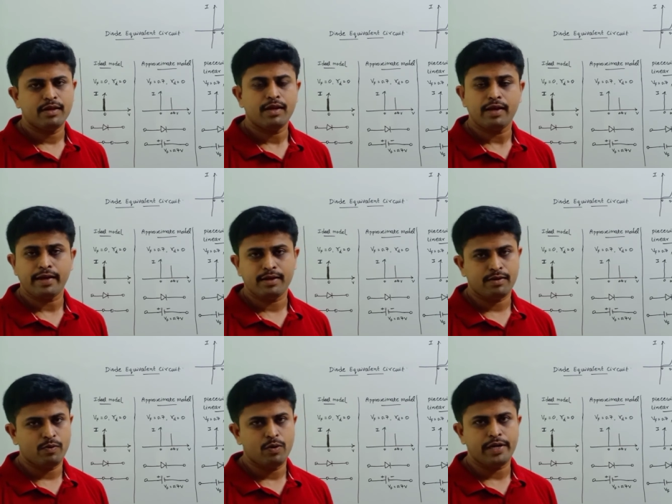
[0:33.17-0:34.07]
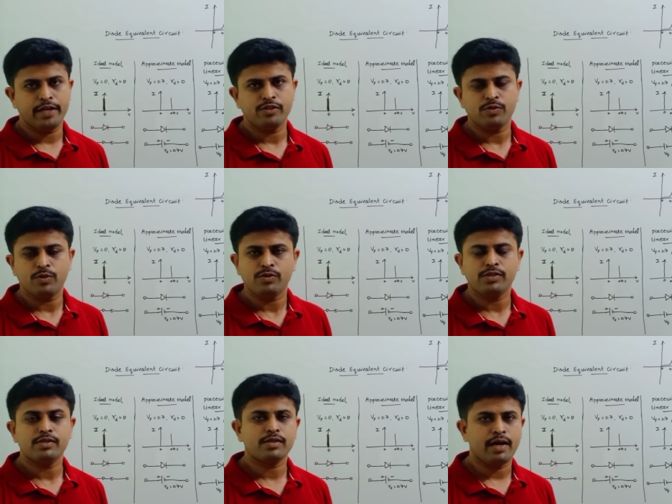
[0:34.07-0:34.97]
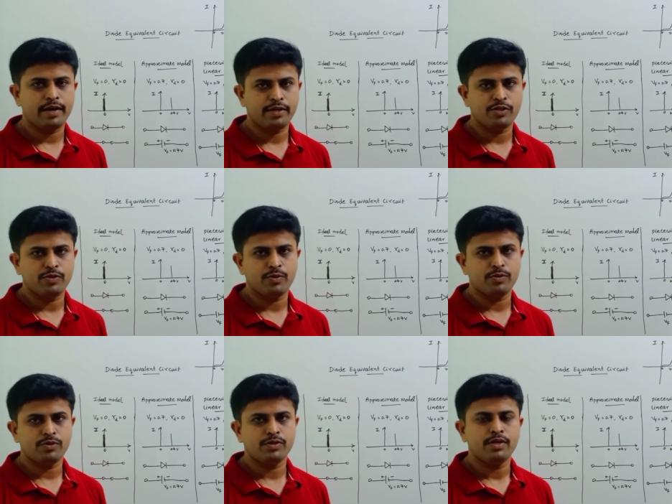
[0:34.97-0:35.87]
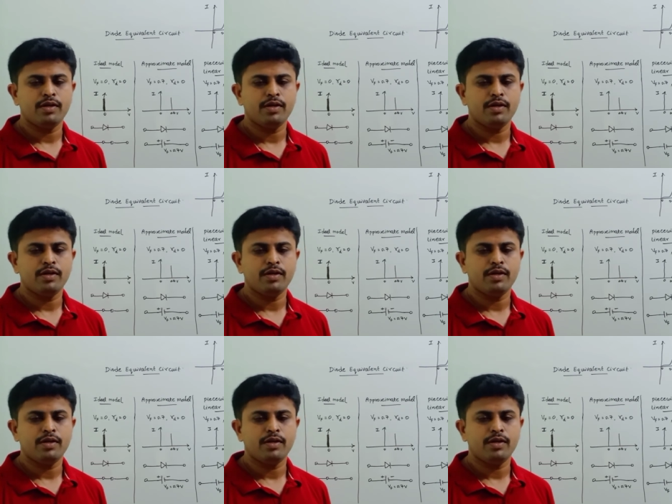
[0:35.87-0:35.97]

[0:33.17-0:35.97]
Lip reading: like voltage source, current source,